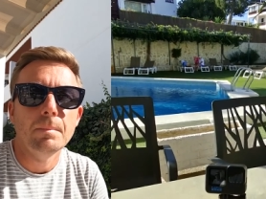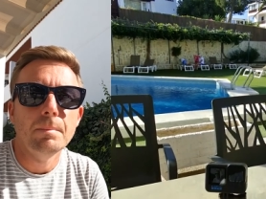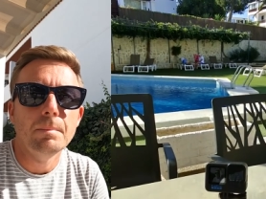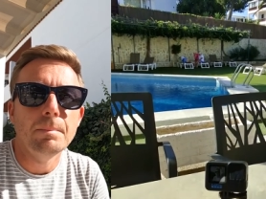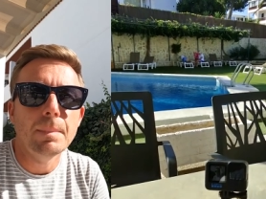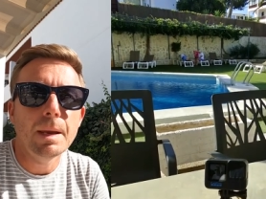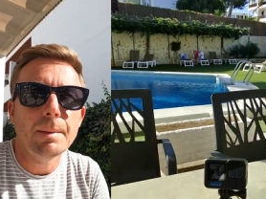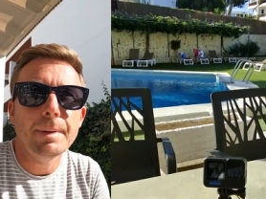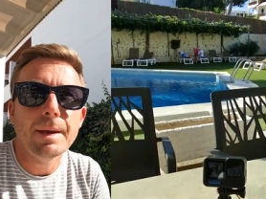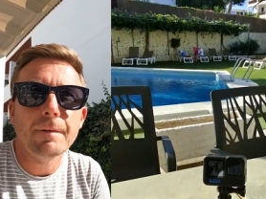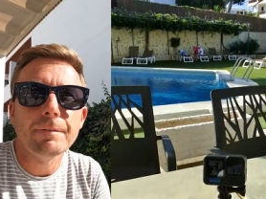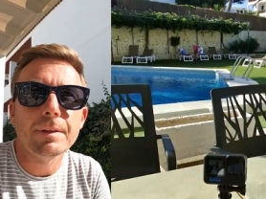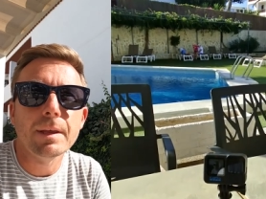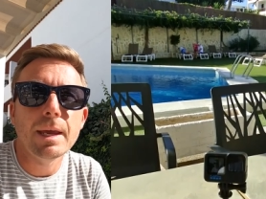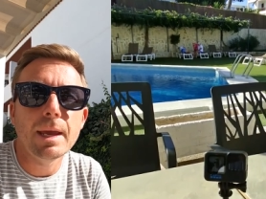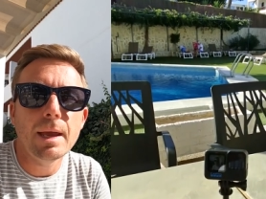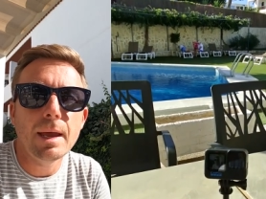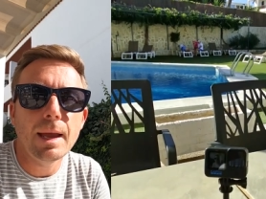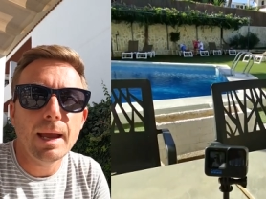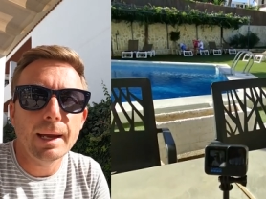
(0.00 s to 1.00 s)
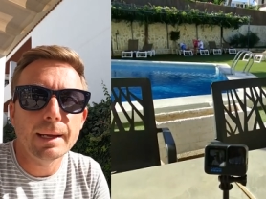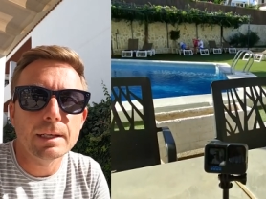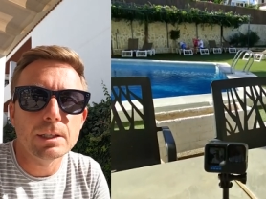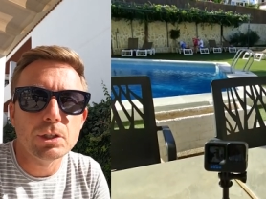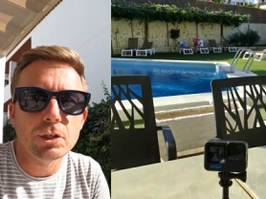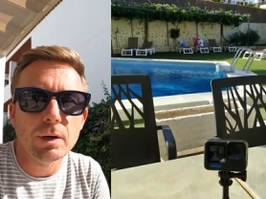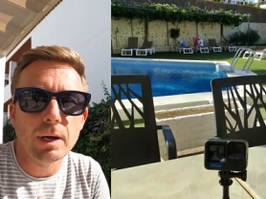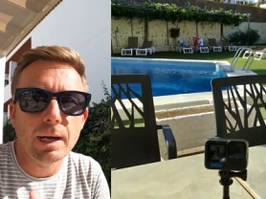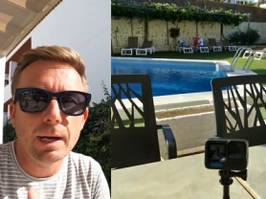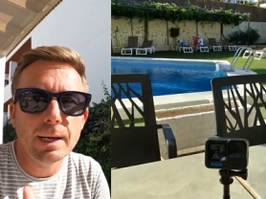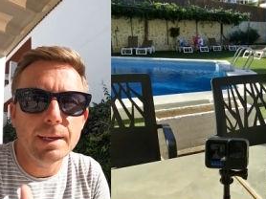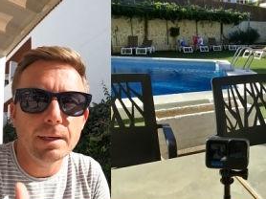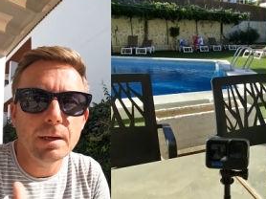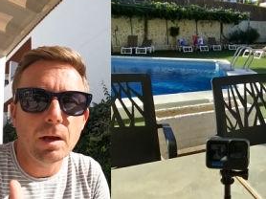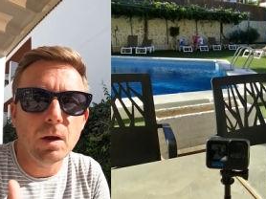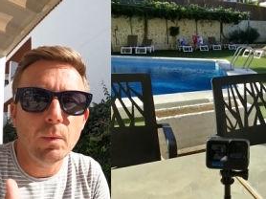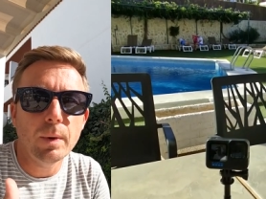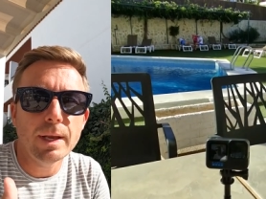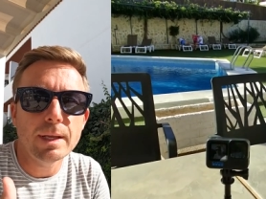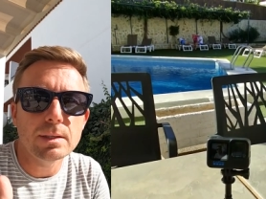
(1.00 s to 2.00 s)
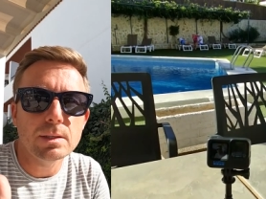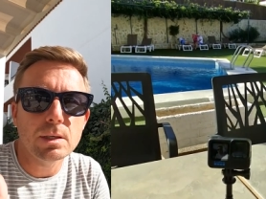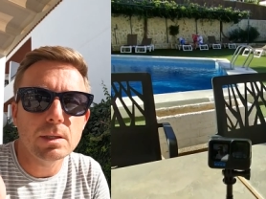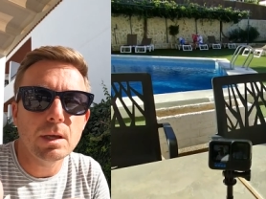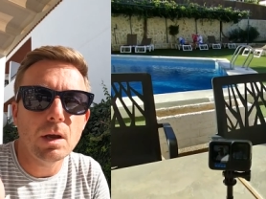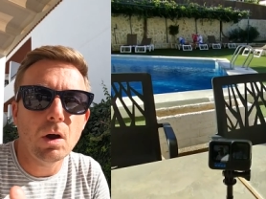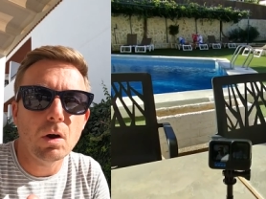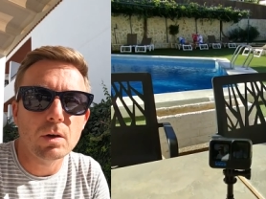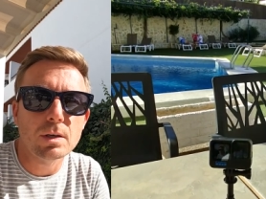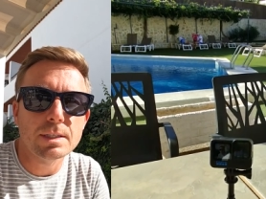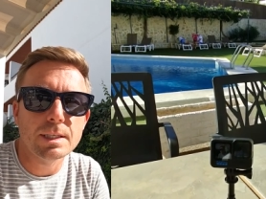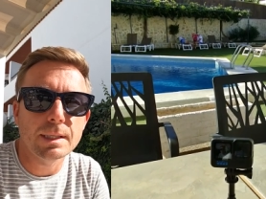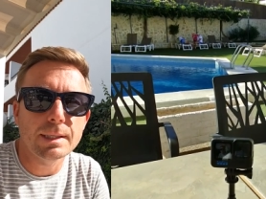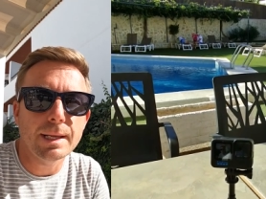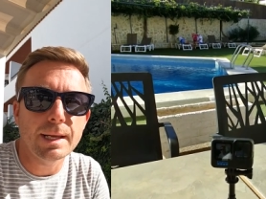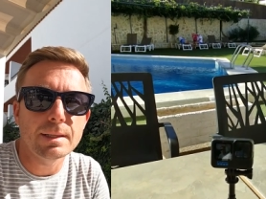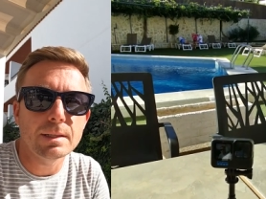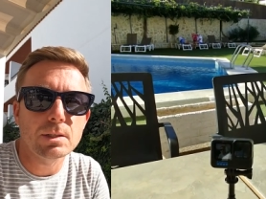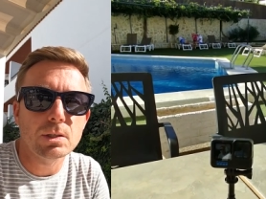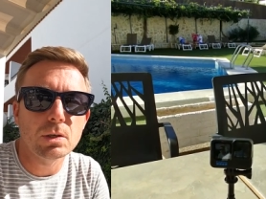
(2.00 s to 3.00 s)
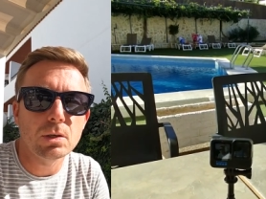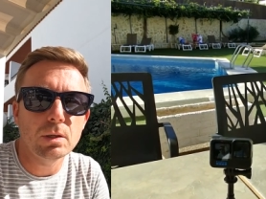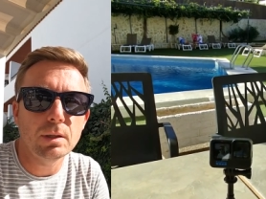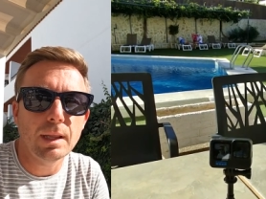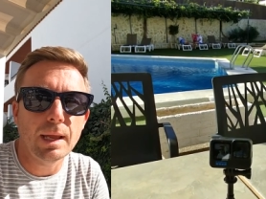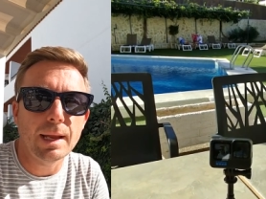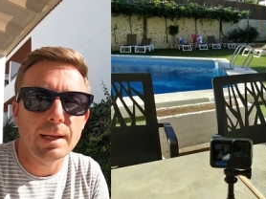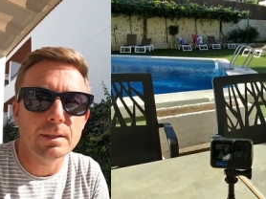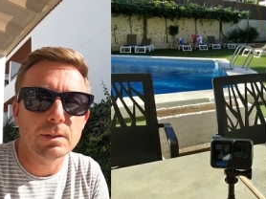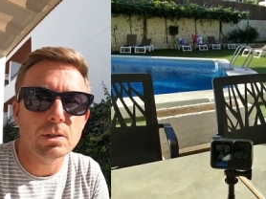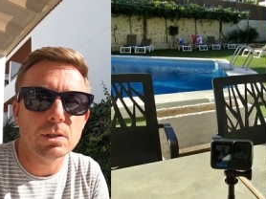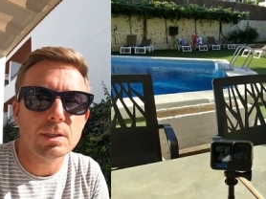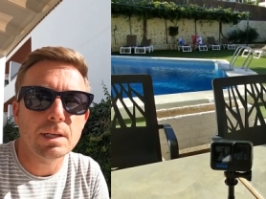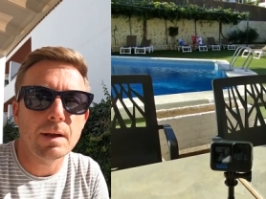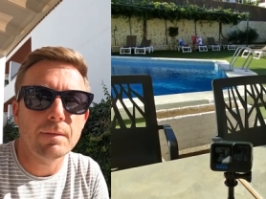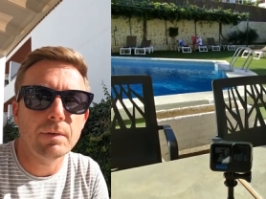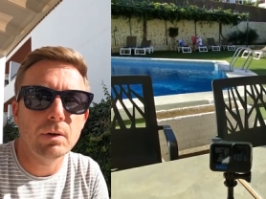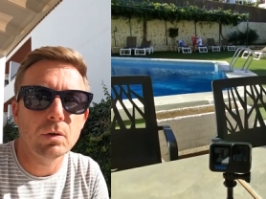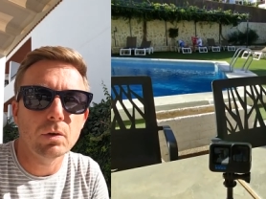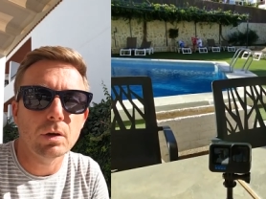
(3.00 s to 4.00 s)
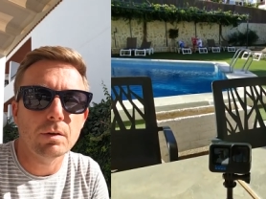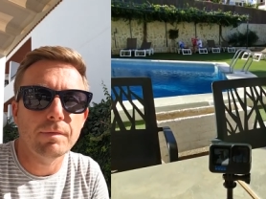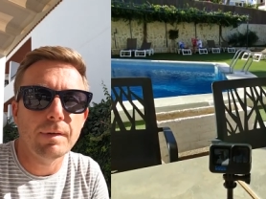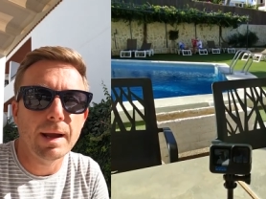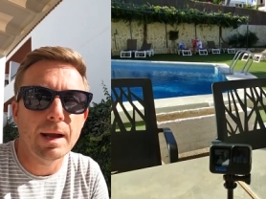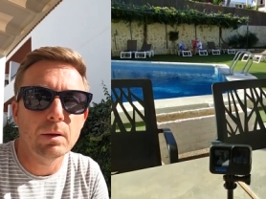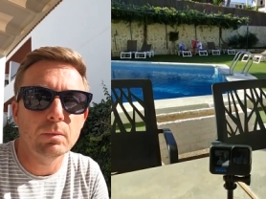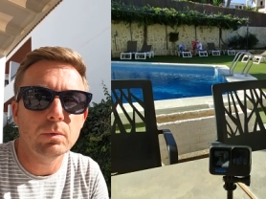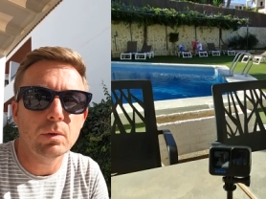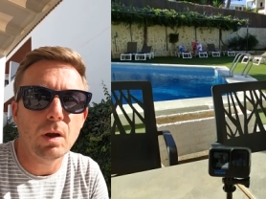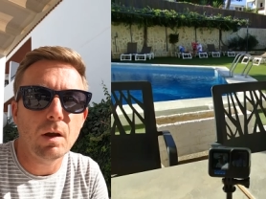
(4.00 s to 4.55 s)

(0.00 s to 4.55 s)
Maybe after here I can try go into the Occidental and just have a look around.